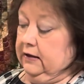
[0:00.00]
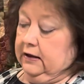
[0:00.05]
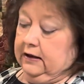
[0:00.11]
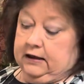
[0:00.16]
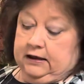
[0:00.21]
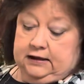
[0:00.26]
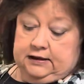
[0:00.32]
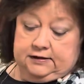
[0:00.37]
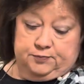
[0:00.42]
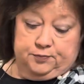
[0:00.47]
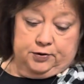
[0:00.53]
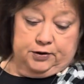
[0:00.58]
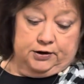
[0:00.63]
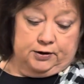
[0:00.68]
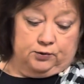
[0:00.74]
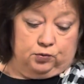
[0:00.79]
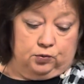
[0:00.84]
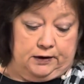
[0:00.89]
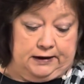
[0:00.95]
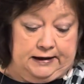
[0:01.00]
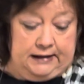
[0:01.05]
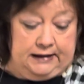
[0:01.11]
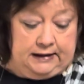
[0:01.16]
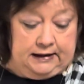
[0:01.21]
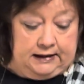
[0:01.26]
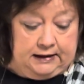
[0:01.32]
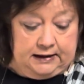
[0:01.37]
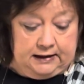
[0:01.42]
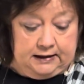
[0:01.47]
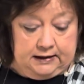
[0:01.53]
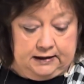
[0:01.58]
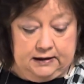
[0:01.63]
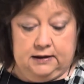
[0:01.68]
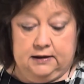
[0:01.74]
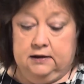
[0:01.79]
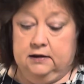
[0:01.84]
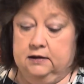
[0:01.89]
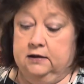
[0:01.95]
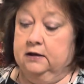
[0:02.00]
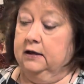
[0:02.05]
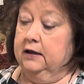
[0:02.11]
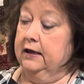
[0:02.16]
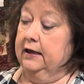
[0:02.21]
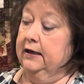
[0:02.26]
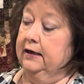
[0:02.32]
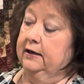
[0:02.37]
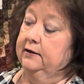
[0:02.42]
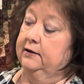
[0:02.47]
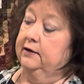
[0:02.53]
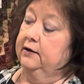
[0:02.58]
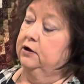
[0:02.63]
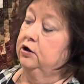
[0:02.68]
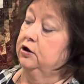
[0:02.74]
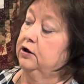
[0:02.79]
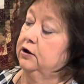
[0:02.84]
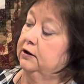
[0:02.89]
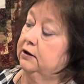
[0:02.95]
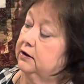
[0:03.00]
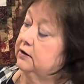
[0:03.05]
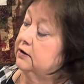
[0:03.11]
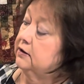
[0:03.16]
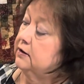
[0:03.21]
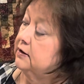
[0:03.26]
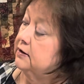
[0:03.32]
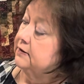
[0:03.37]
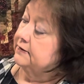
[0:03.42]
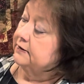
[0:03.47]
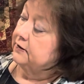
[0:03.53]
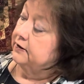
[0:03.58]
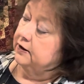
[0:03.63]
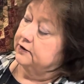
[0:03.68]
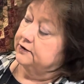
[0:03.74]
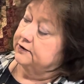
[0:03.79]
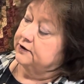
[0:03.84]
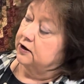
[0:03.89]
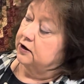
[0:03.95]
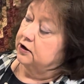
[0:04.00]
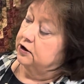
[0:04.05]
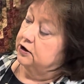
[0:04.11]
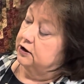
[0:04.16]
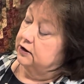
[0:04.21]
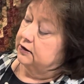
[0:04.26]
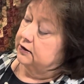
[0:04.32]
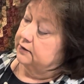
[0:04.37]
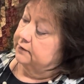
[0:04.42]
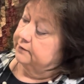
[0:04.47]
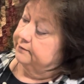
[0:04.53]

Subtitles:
is put a ring and a hook. So here's our hook.